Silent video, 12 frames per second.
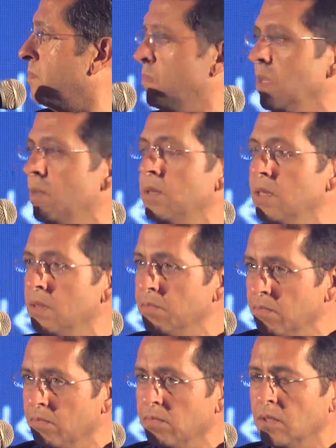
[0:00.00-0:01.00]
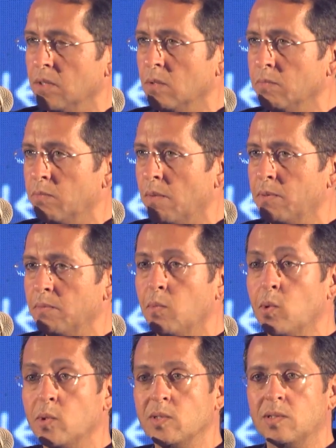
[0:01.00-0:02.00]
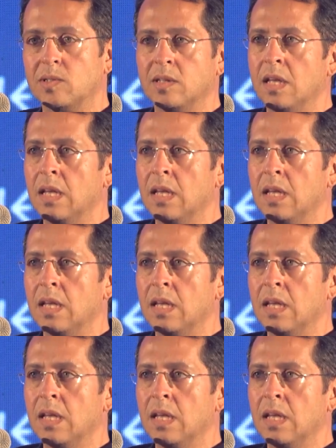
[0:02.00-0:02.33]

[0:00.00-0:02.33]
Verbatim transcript: maybe, you know, proper boards.